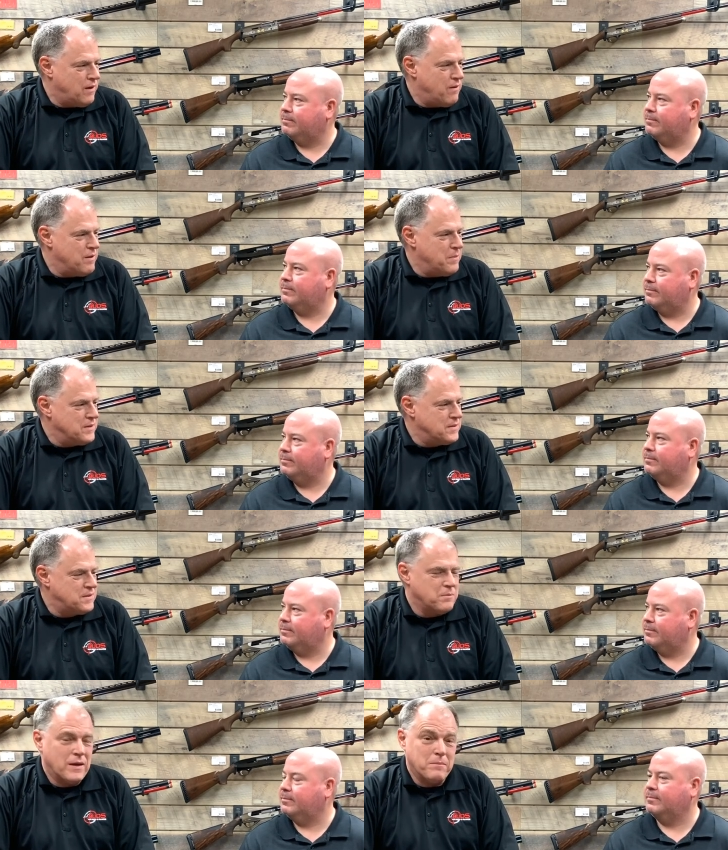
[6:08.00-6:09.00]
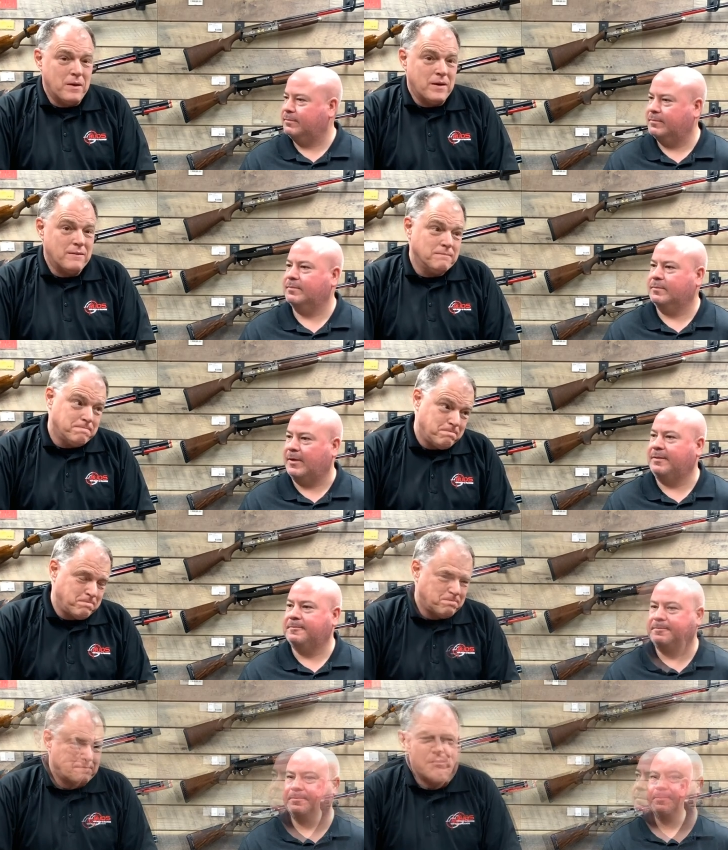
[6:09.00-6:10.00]
Speaker 1: are in business to make money. Right.
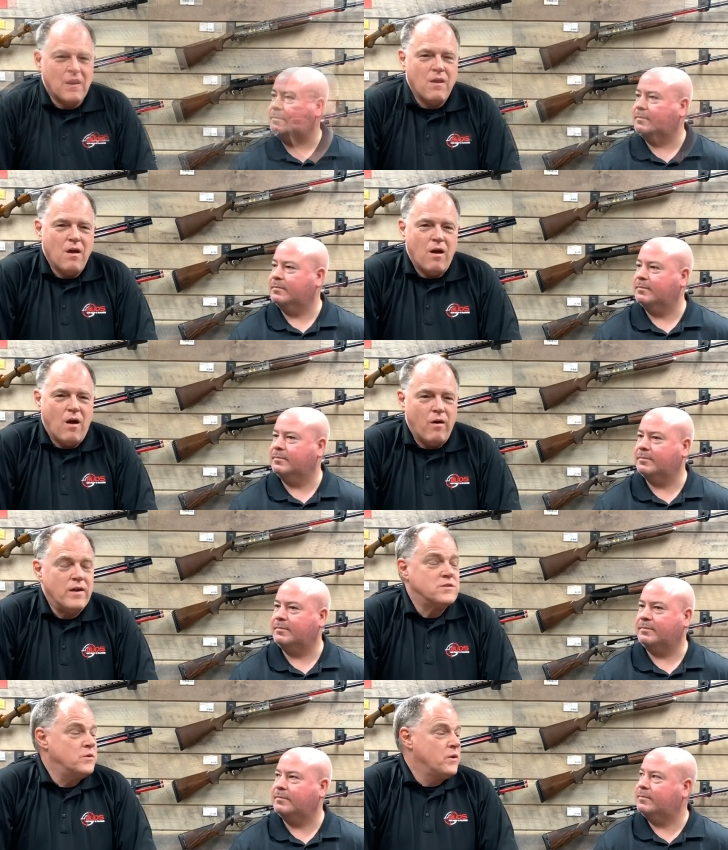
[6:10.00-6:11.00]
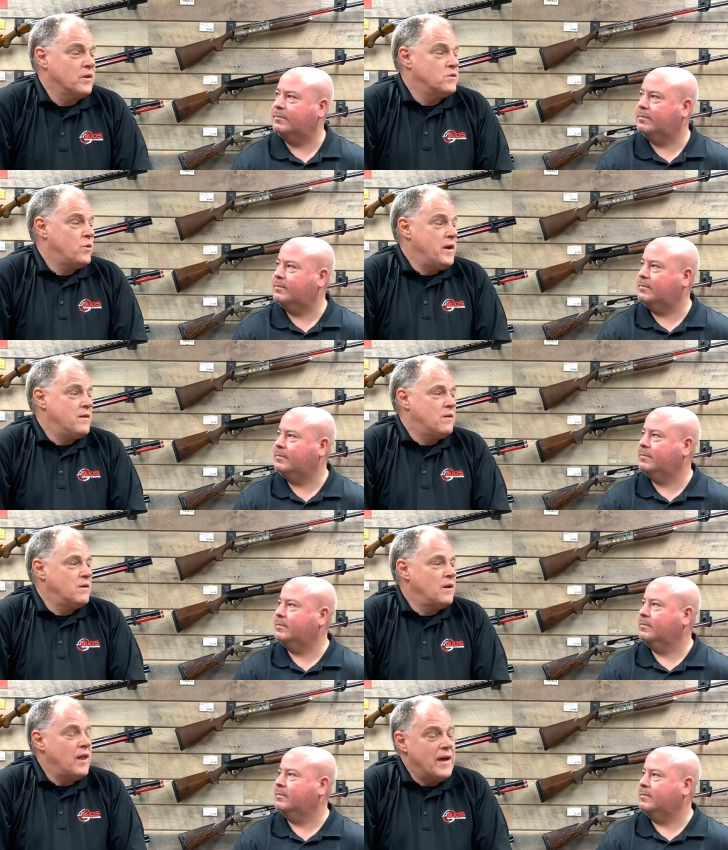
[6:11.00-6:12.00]
All right, so you can trade
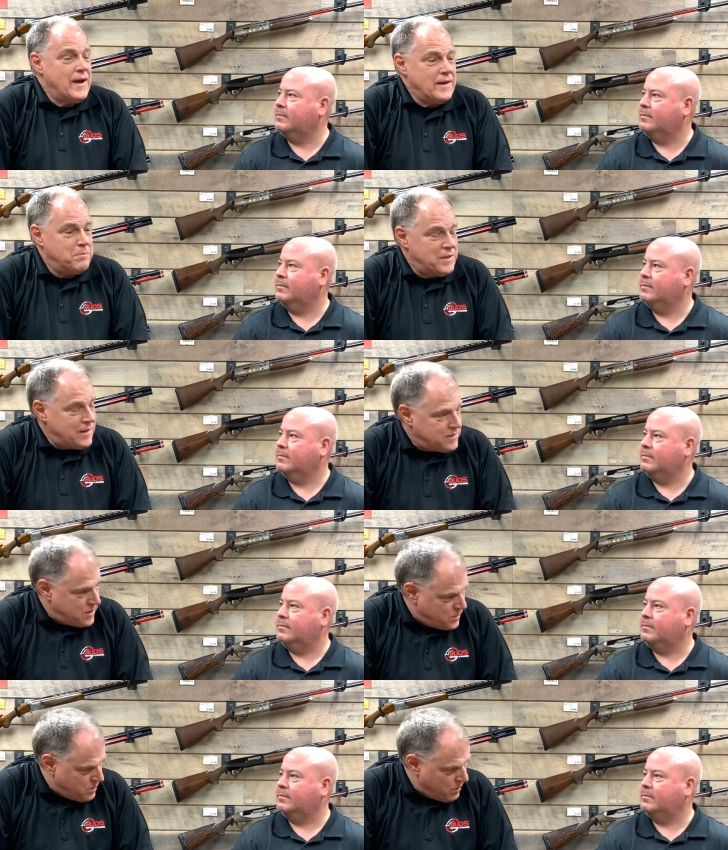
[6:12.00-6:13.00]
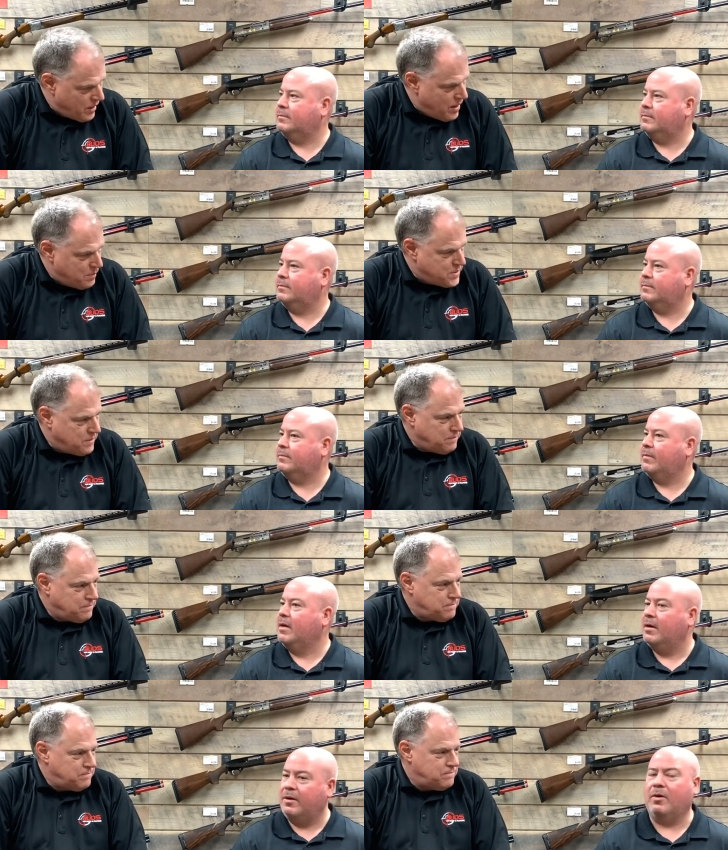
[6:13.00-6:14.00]
online, but that's not your only option.
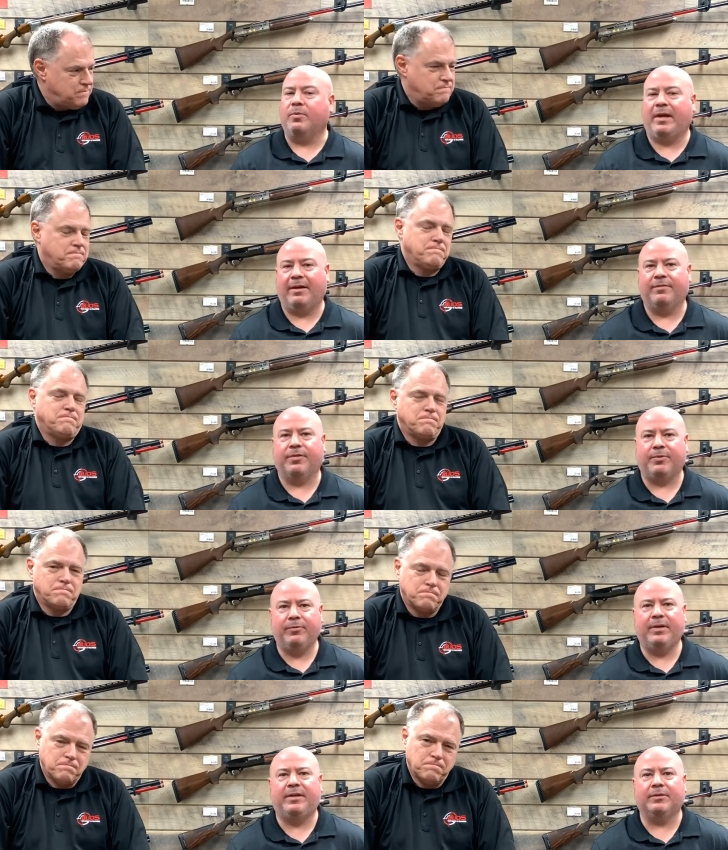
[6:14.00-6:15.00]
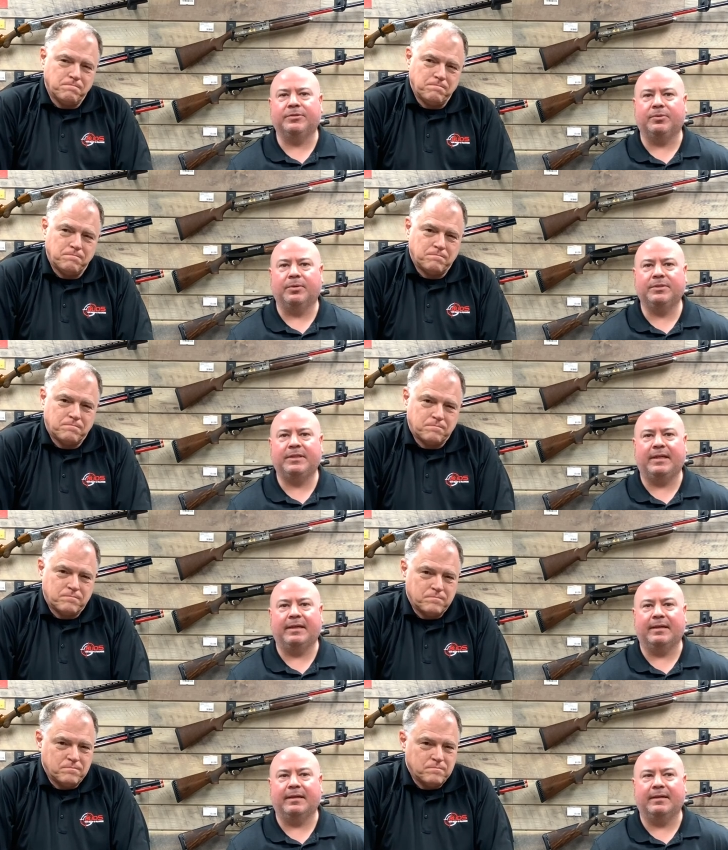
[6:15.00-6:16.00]
Speaker 2: No, we have three retail stores
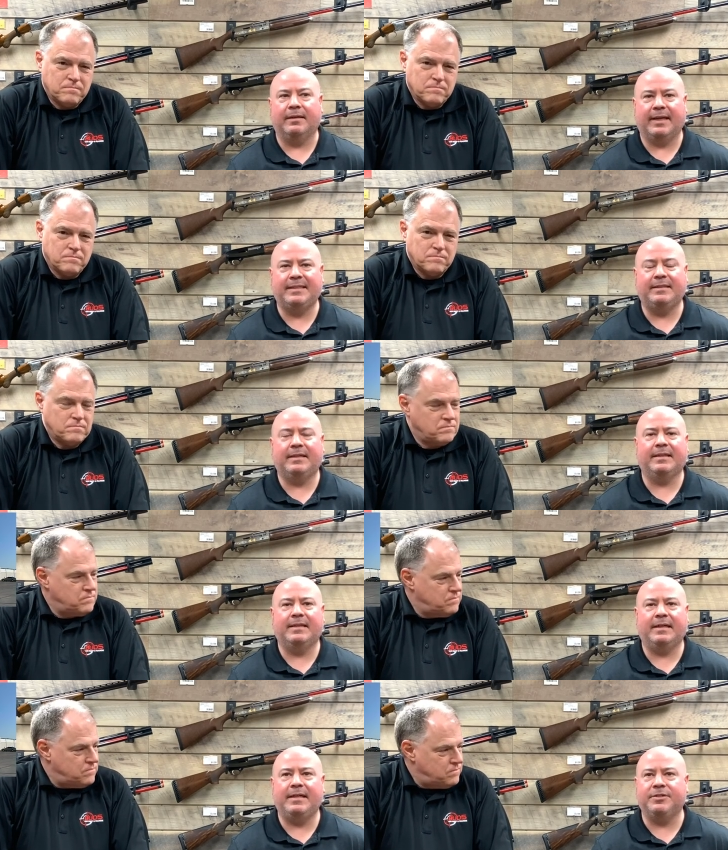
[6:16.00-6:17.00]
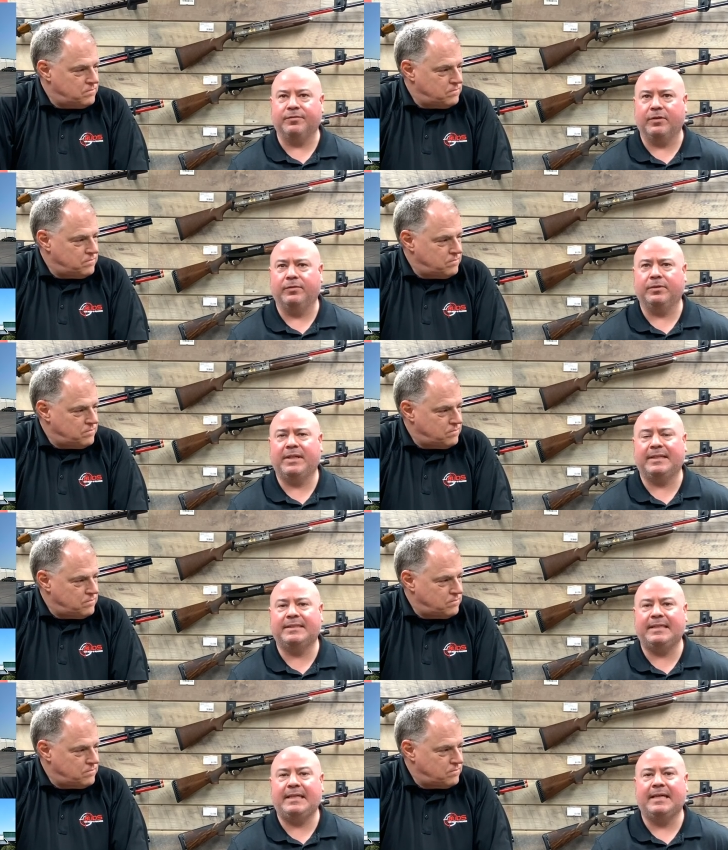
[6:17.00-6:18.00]
in Lexington, Kentucky, Sevierville,
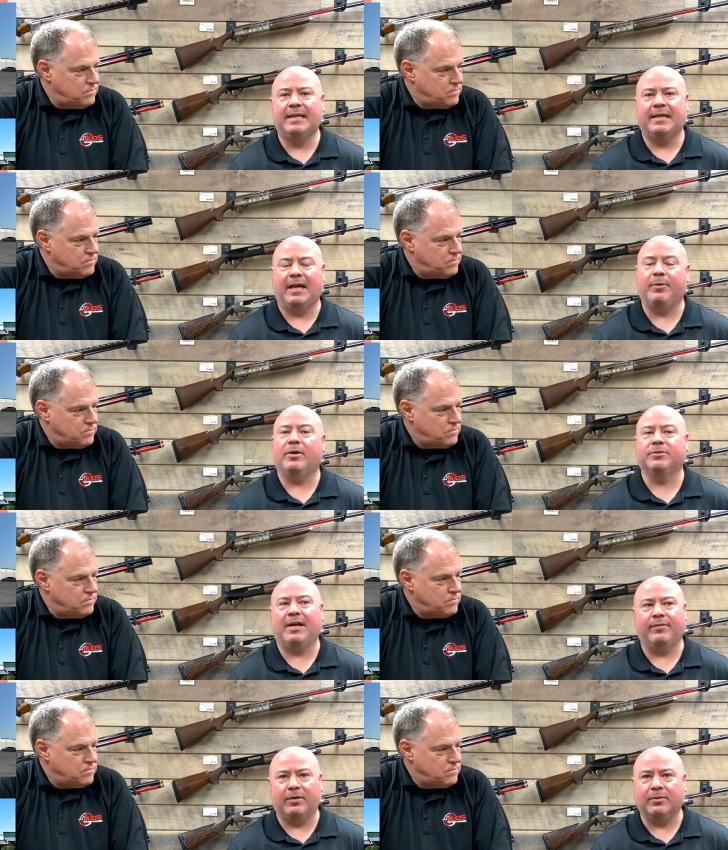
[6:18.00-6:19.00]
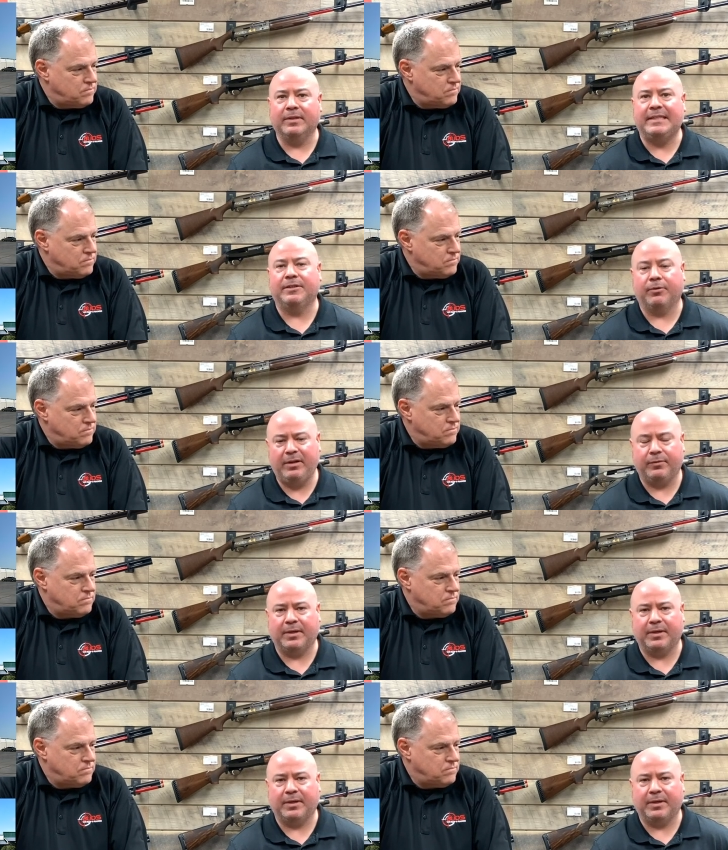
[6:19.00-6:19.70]
Tennessee, and we also have Uncle Lee's in Greenville,